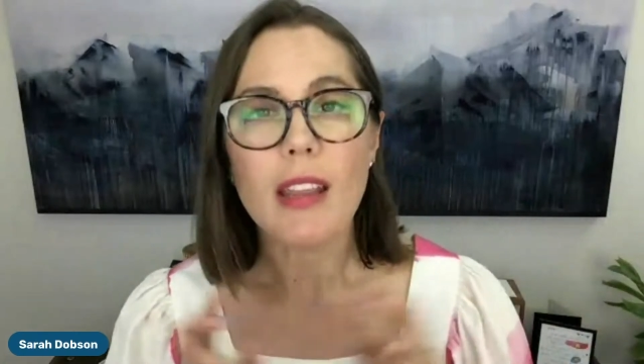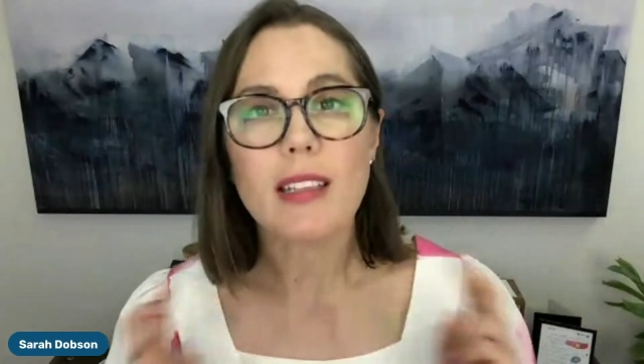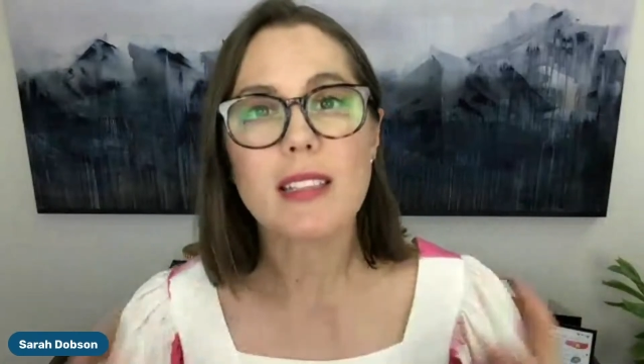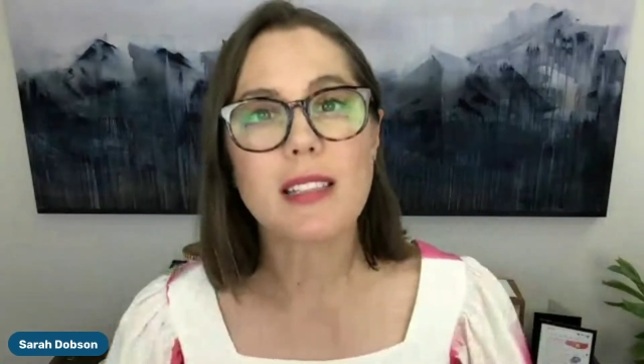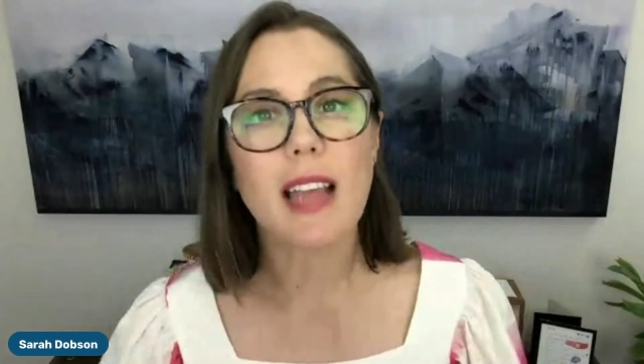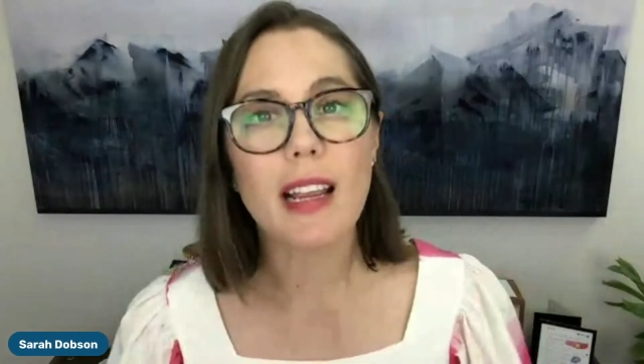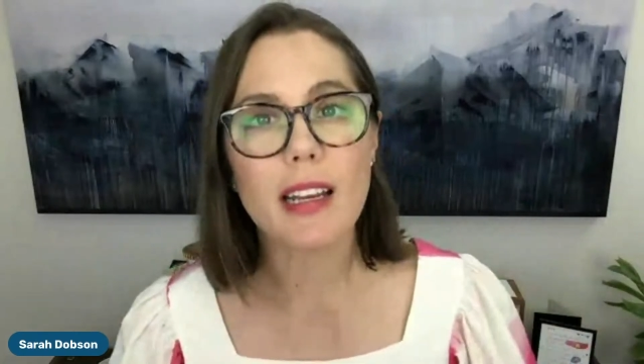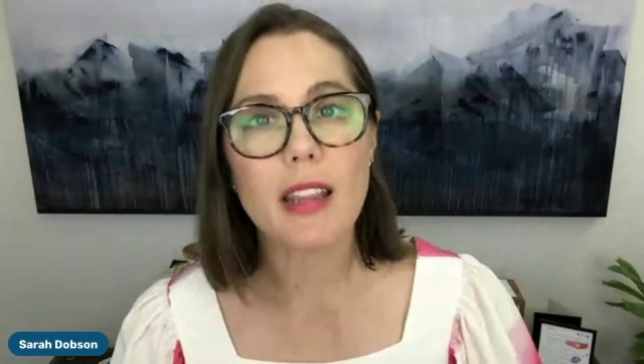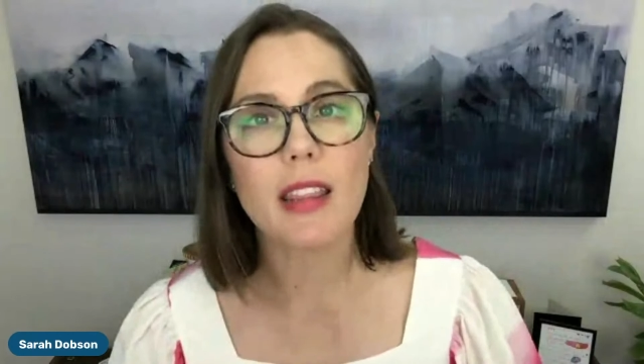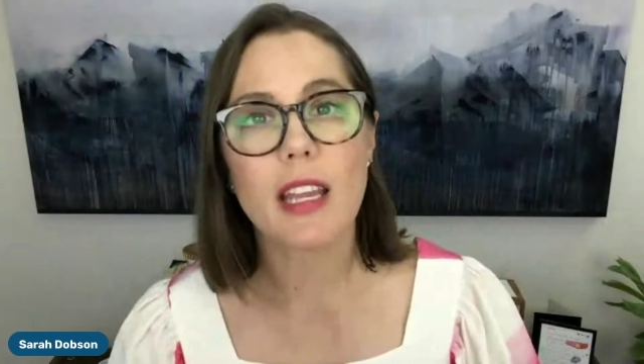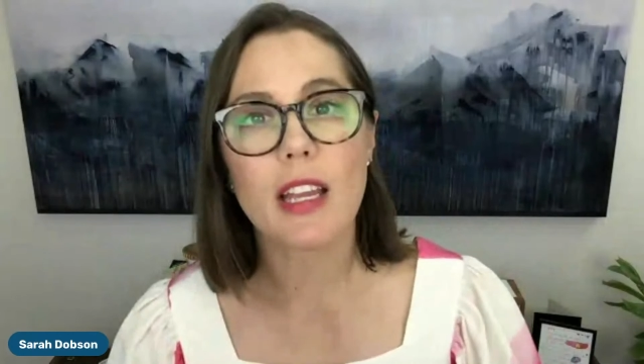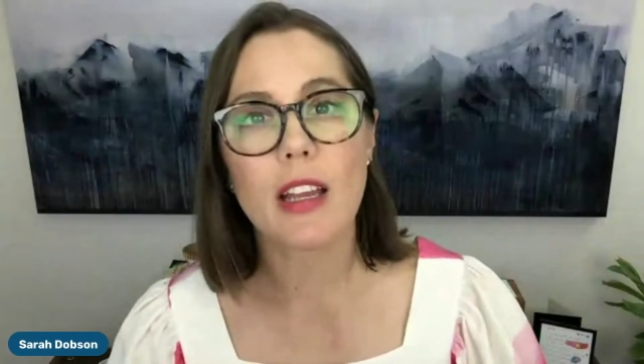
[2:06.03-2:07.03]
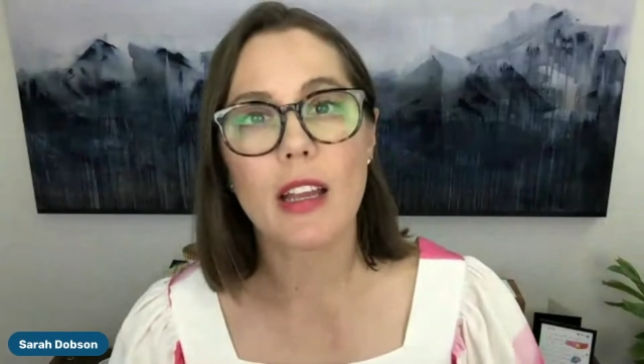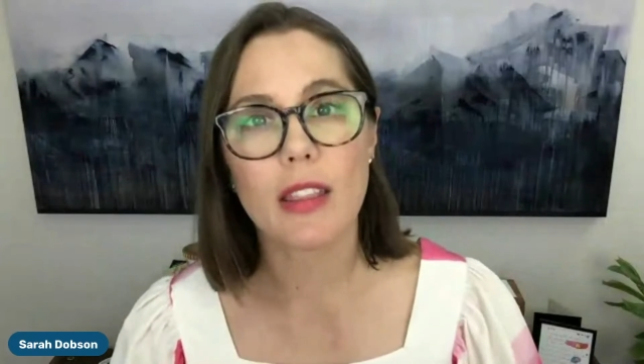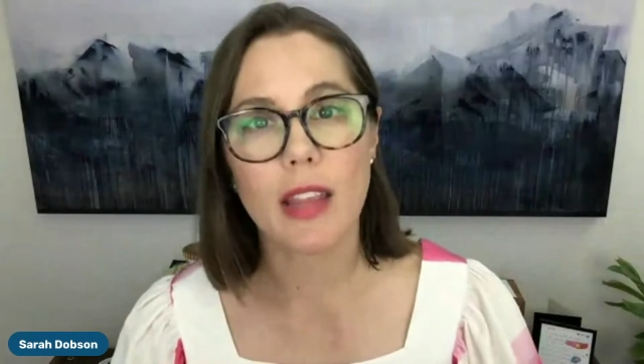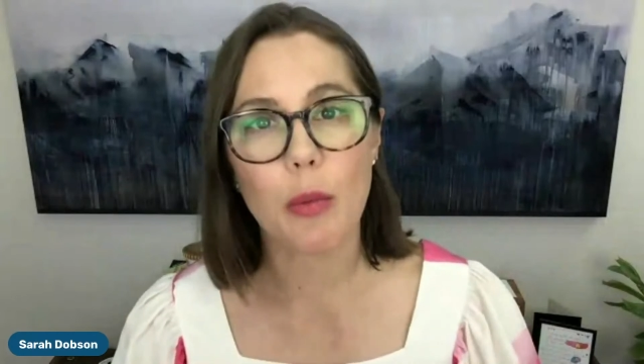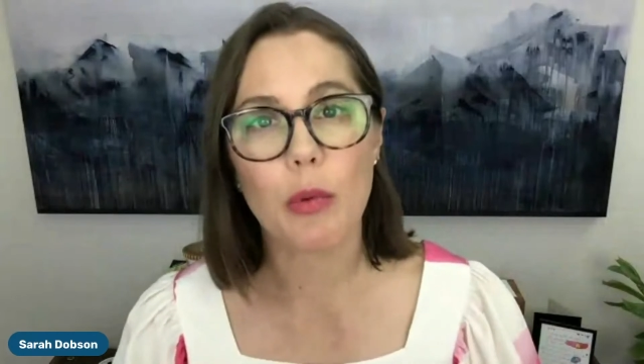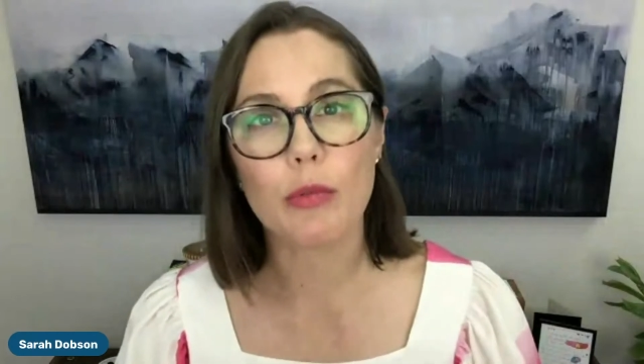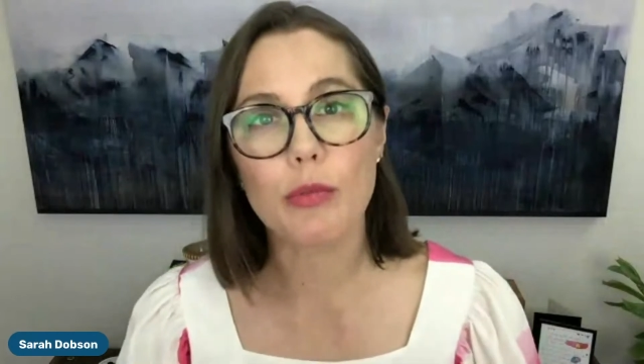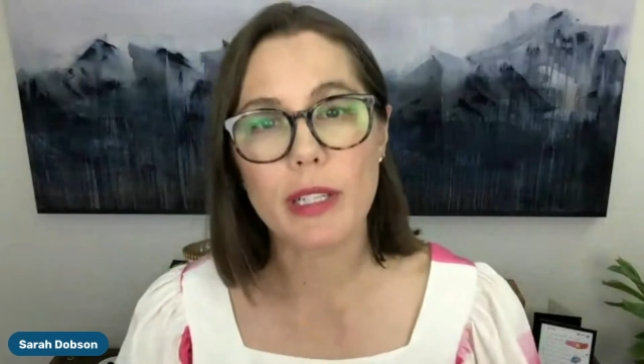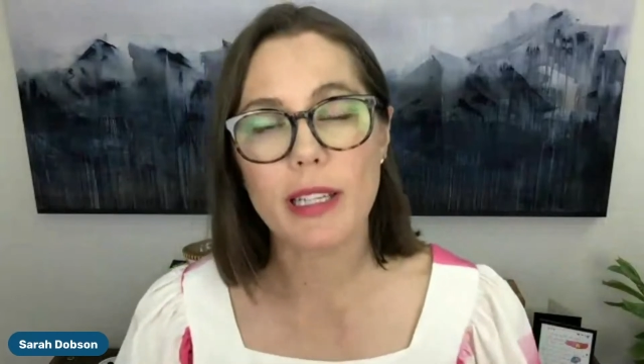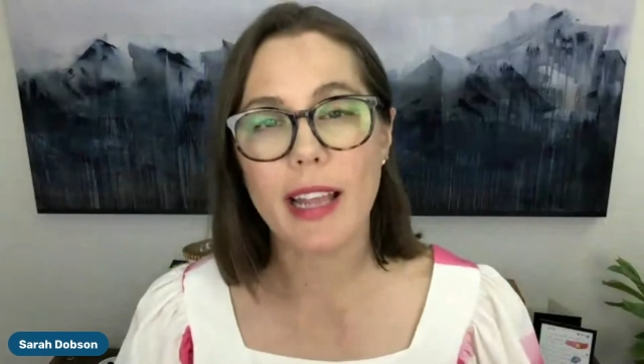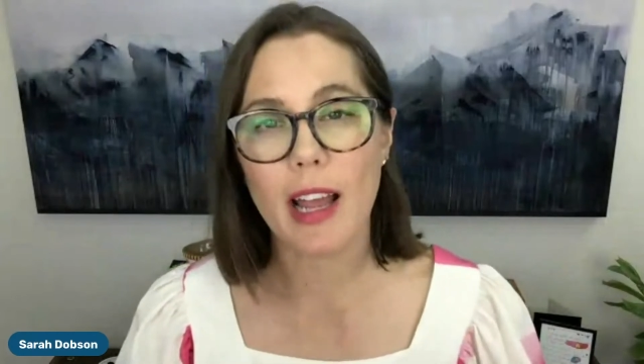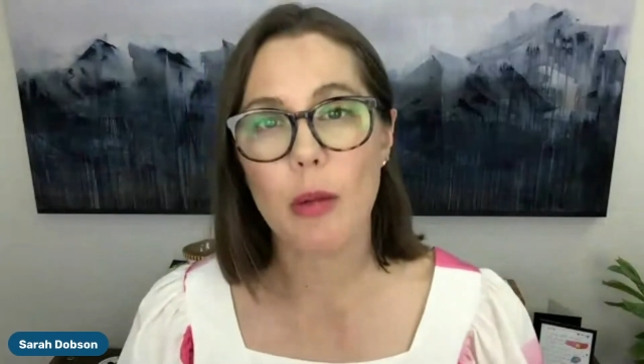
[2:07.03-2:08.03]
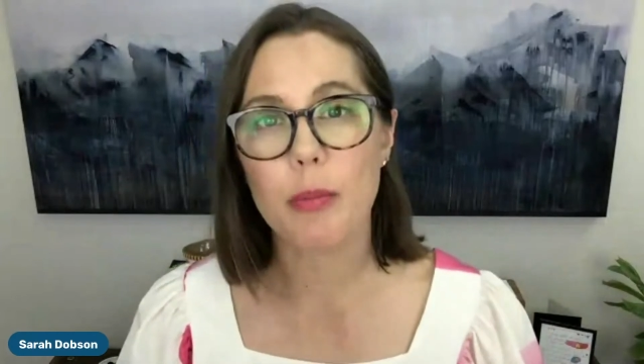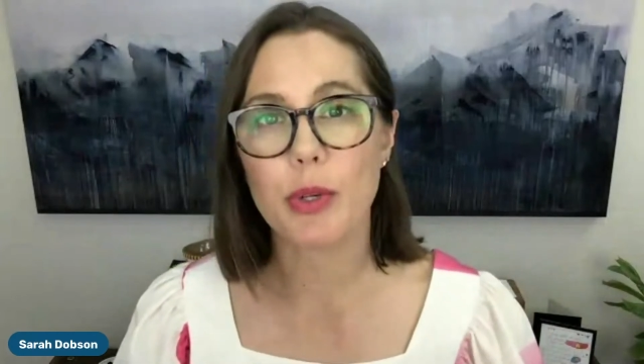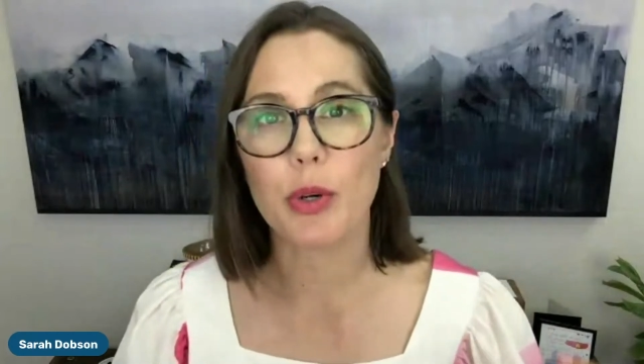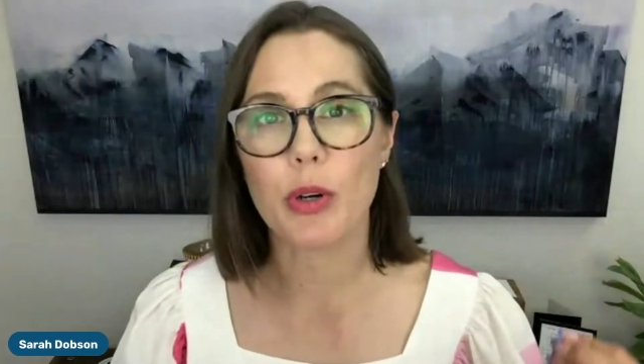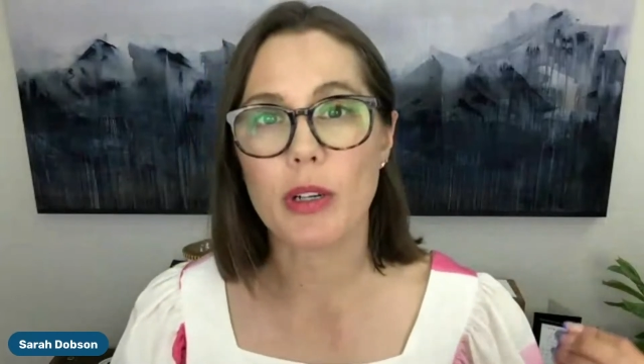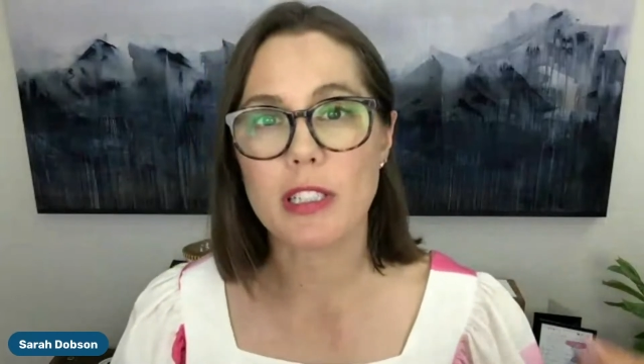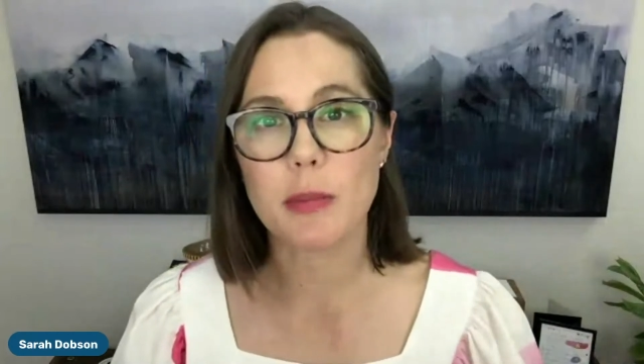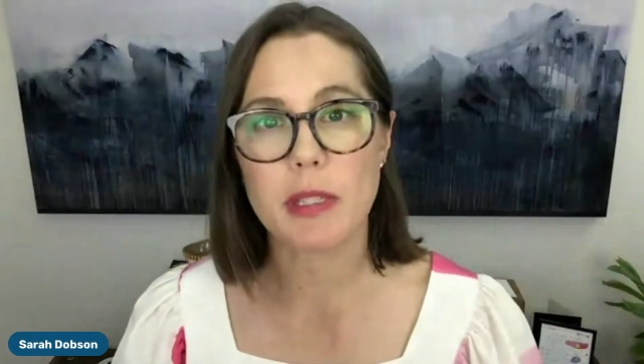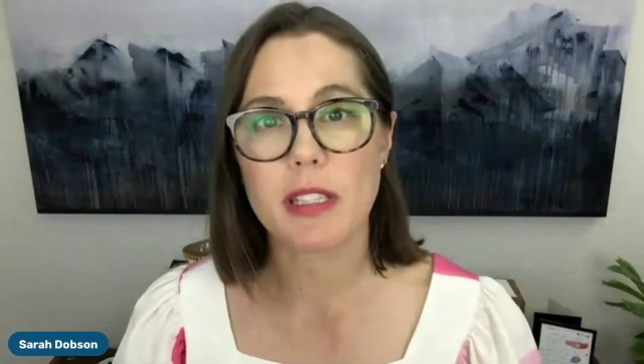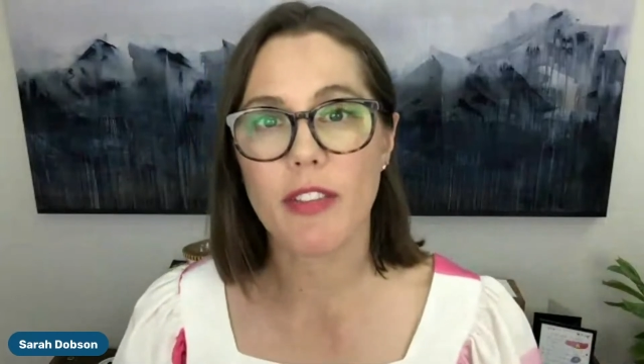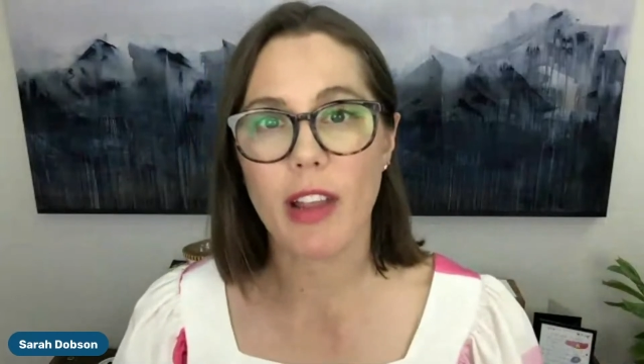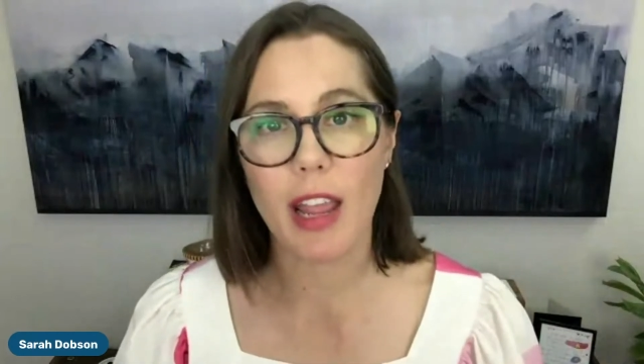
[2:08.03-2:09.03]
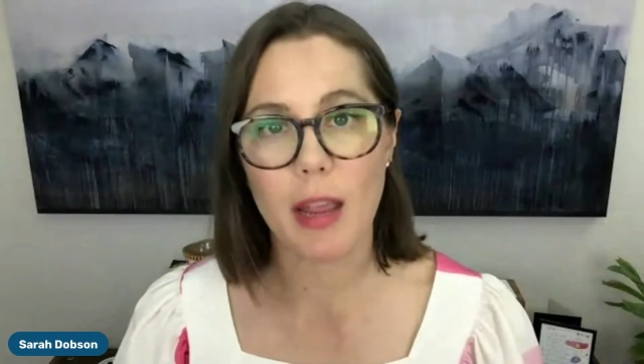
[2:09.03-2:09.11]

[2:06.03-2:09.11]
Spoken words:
The second thing that will really help your specific